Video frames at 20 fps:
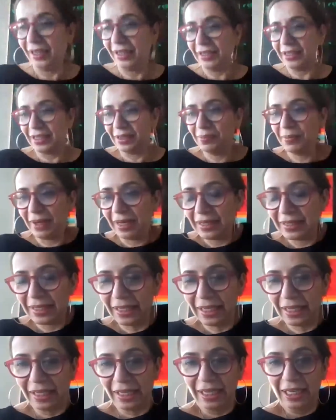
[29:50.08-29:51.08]
Yeah, so, it's
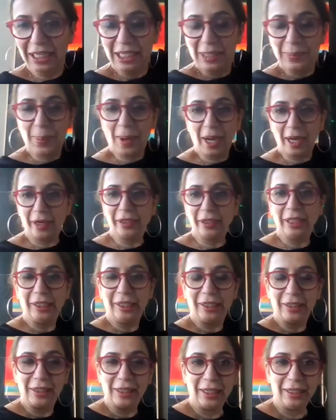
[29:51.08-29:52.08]
amazing and
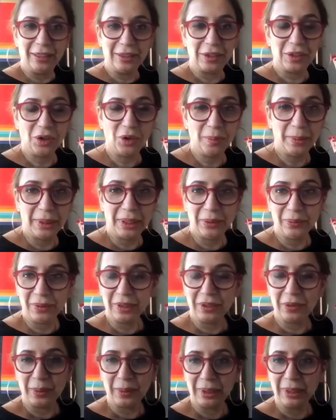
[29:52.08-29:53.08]
inspiring in in so many
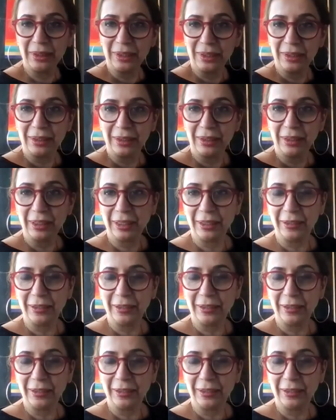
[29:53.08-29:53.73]
which ways.